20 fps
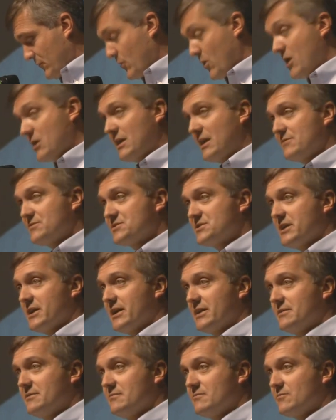For all I've
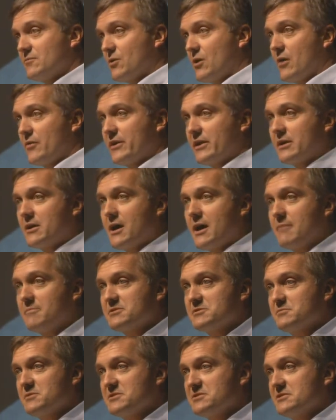said, for all the
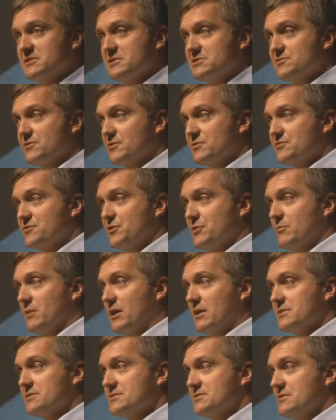accomplishments in this first few
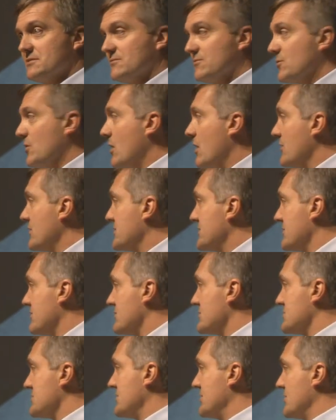months, for all the
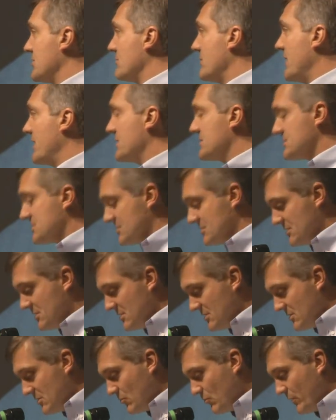difference a year makes,
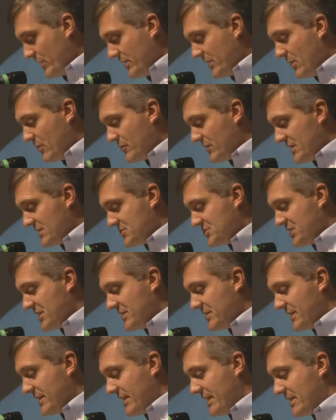we know the
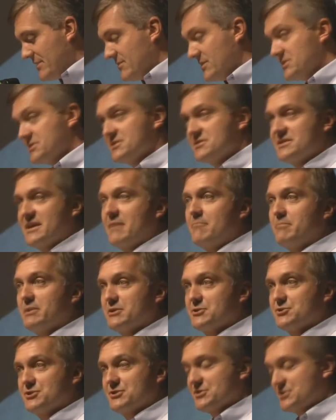agenda ahead of us is
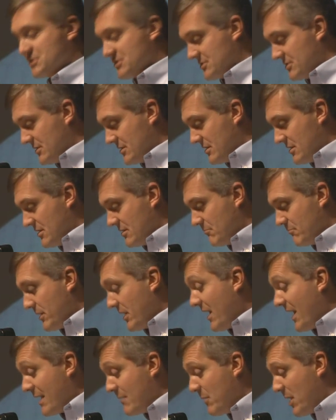ambitious.
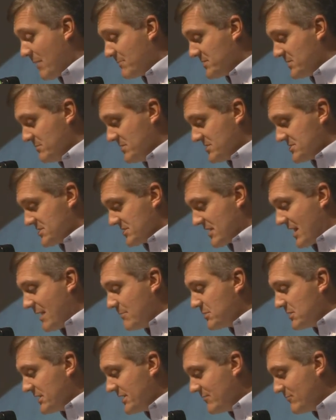But I am optimistic.
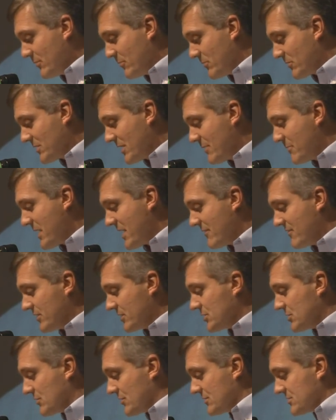I believe we will come out of
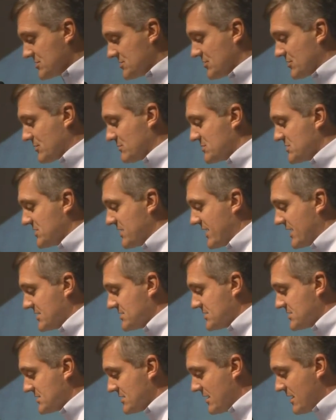the current
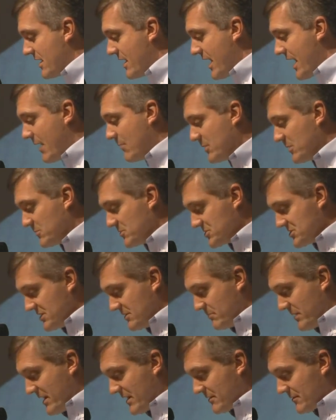circumstance and we will
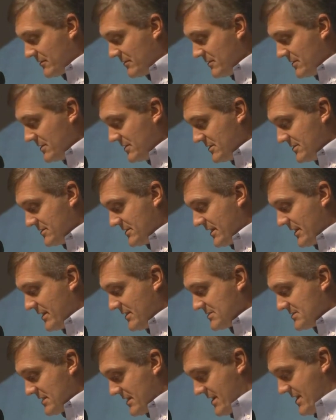see better
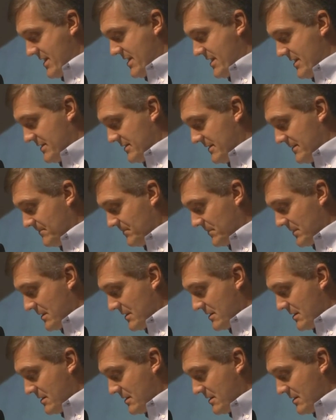days ahead.